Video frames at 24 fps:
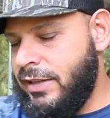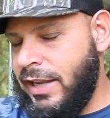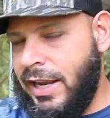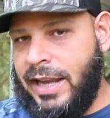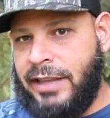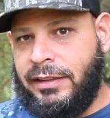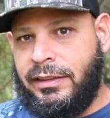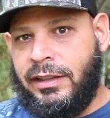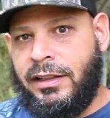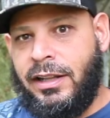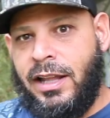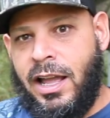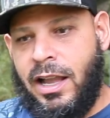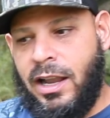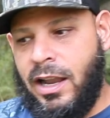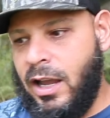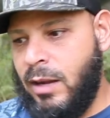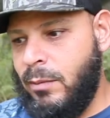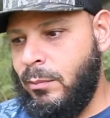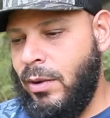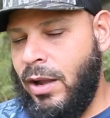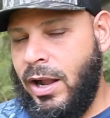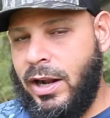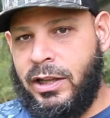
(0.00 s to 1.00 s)
I hit the lock
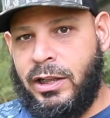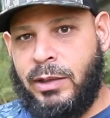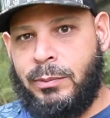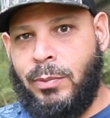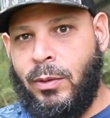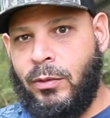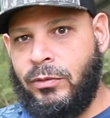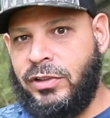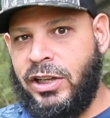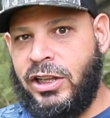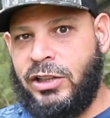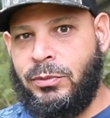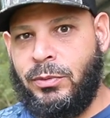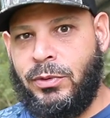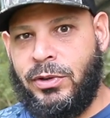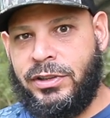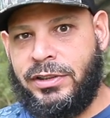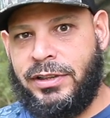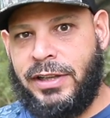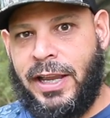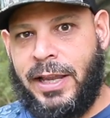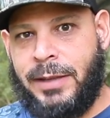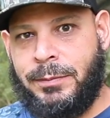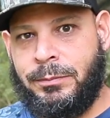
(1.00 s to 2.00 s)
on button, and the boat stays where
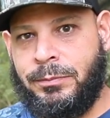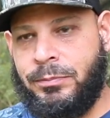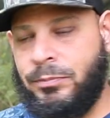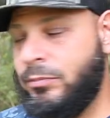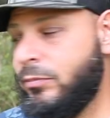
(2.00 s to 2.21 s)
it's at.